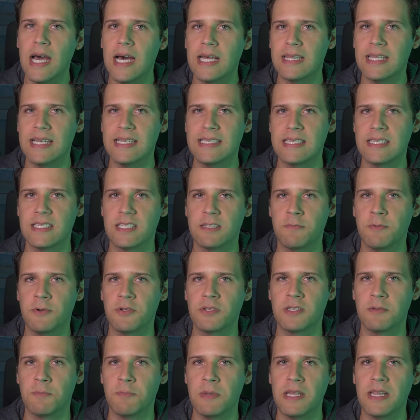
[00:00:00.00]
unless it's
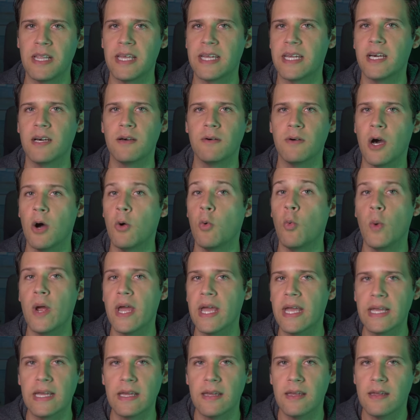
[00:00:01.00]
supposed to be like a, a
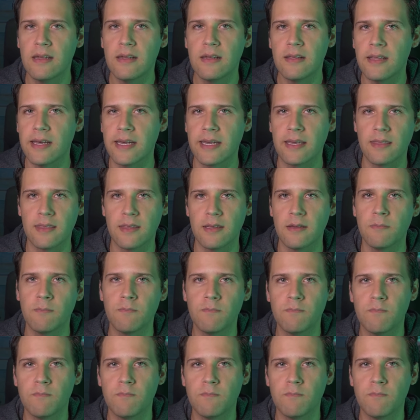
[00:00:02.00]
wig, like the